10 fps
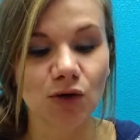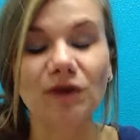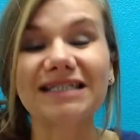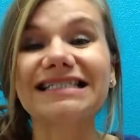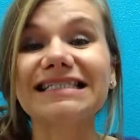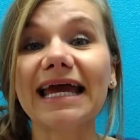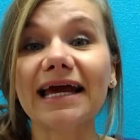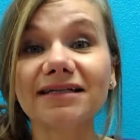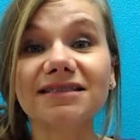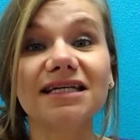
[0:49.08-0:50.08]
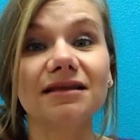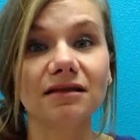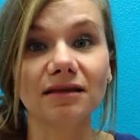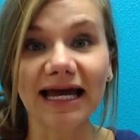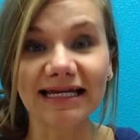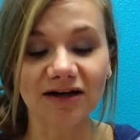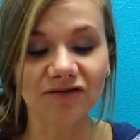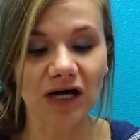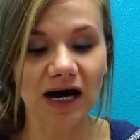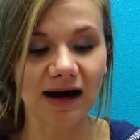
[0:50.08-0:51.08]
We stand in the light
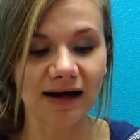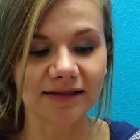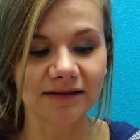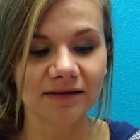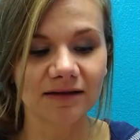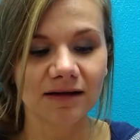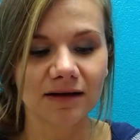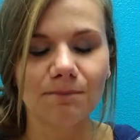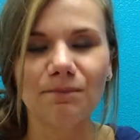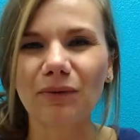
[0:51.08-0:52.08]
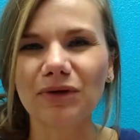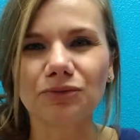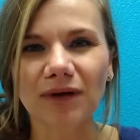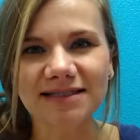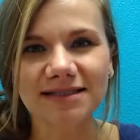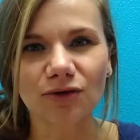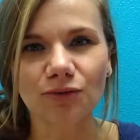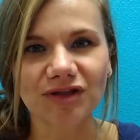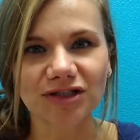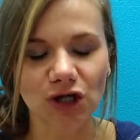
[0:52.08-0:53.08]
of God, but we wrestle
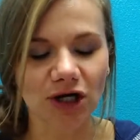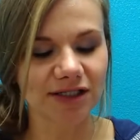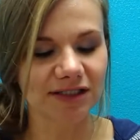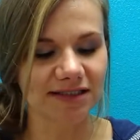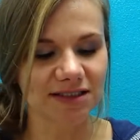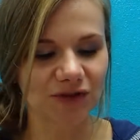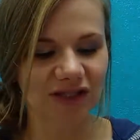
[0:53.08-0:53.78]
with the darkness